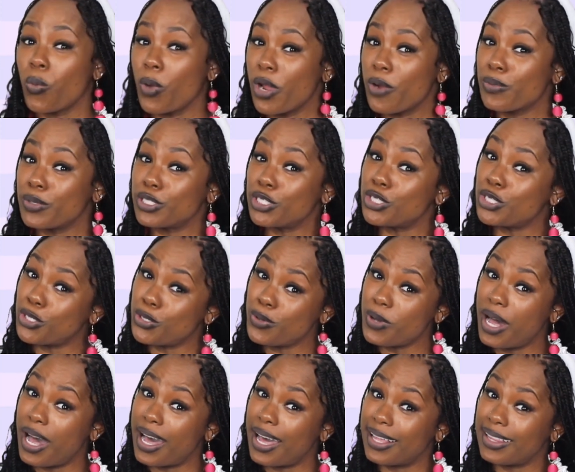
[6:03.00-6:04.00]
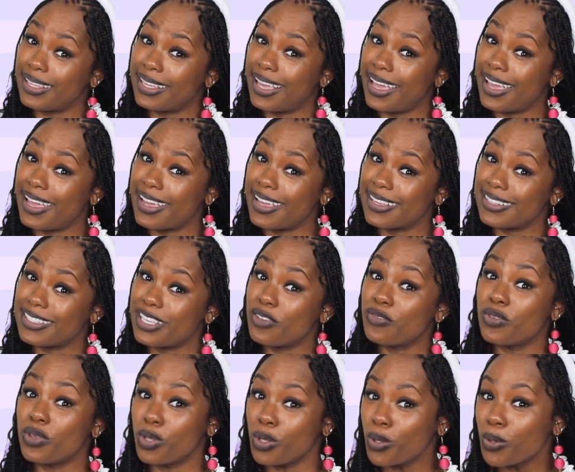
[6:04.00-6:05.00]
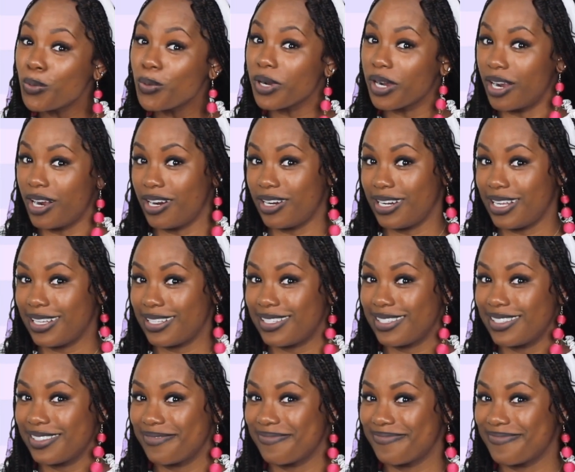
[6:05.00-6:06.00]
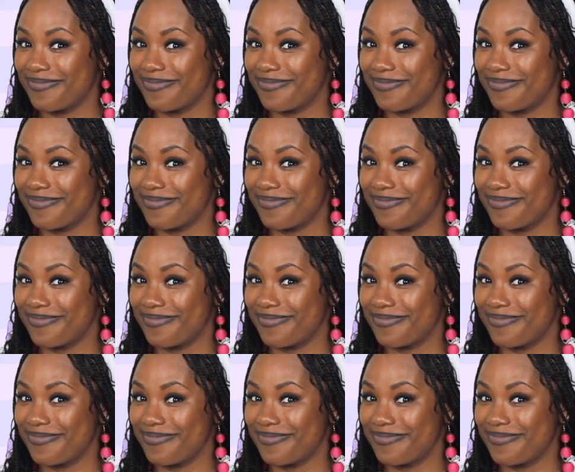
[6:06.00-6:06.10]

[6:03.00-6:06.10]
Where would you hide the eggs if you were Ernest?